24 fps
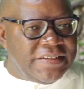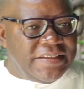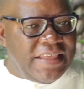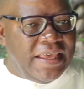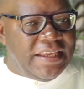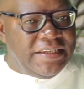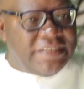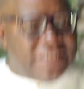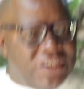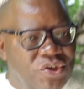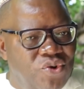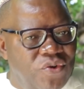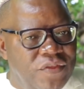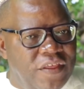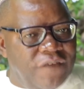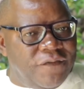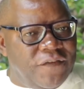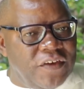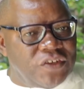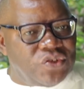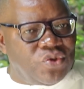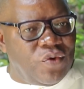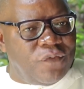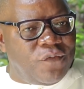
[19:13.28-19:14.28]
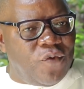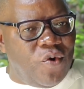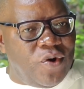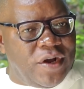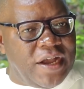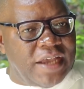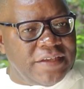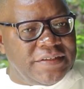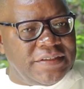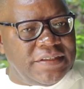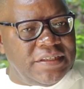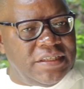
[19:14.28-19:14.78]
as they did on the 1st of
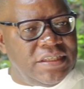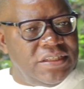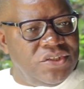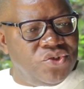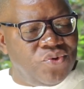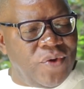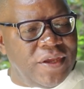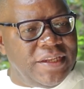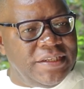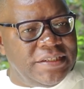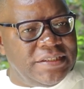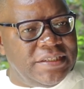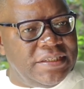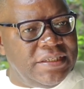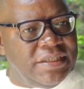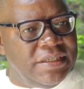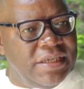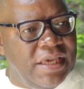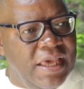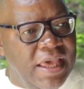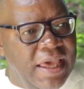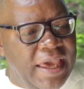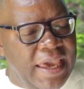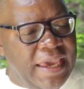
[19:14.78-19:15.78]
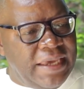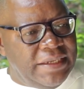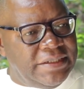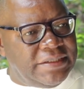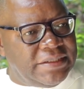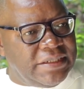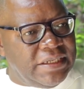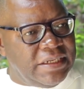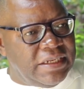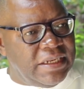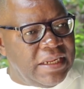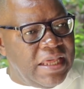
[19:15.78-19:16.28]
August
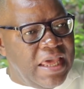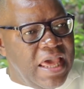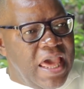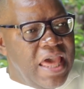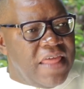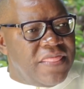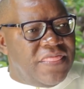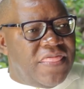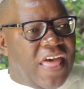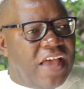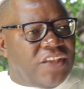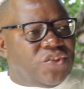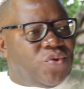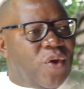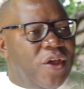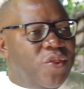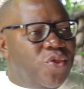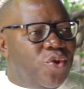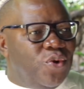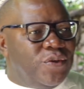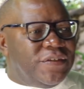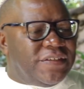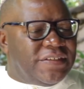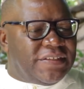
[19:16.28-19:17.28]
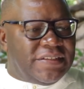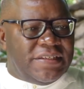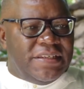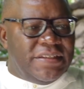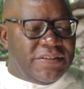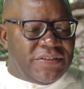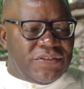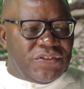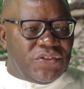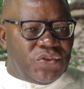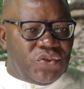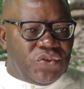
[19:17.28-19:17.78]
2018. That's why those
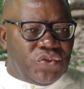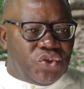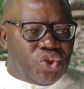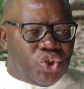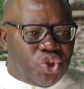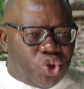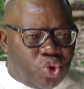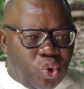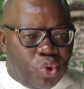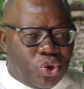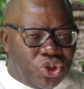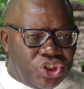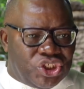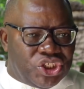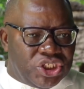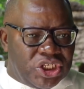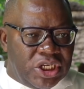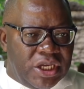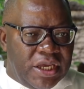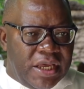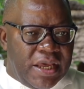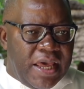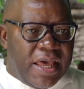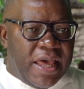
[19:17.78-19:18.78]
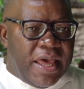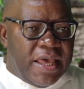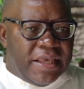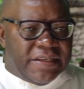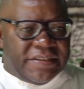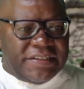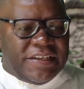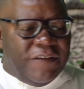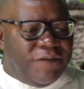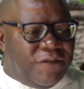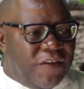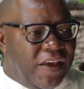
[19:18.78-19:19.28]
shoot
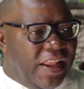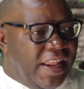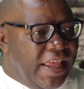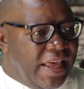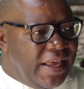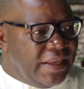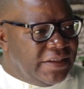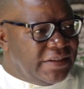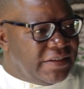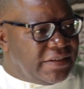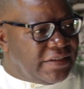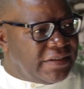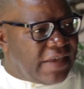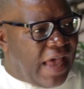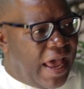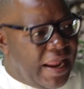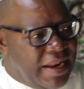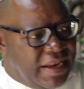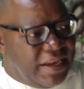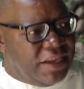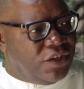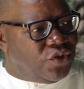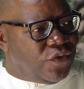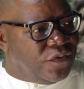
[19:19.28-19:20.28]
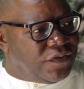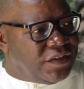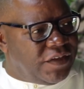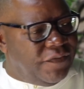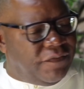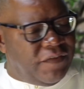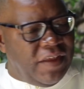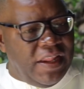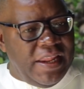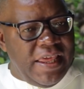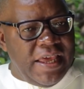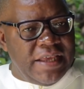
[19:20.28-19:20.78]
civilians, hundreds of
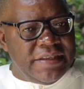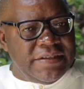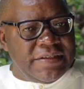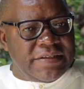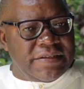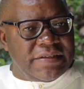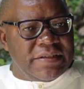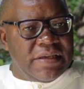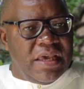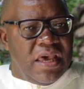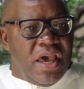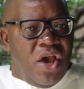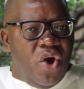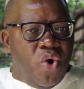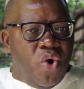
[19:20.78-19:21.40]
civilians,